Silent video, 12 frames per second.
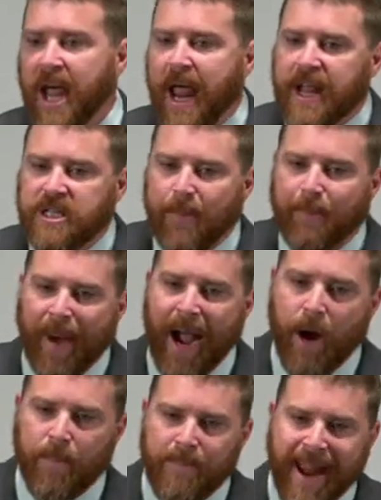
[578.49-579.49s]
It's
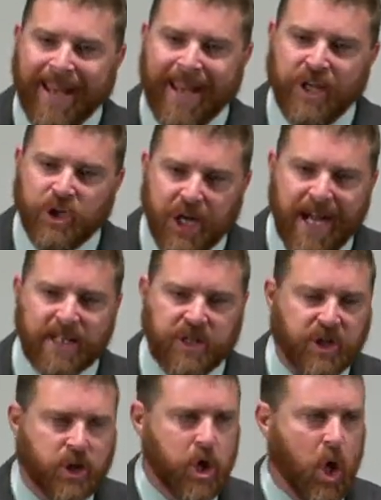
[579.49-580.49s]
about making
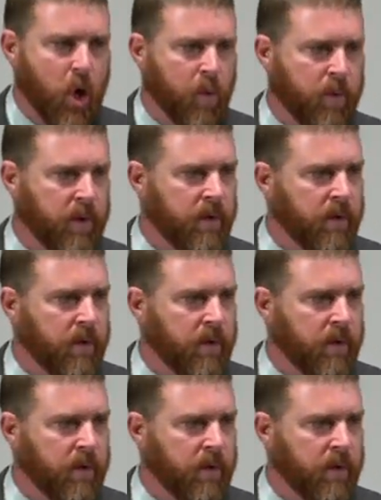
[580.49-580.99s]
Jesus known.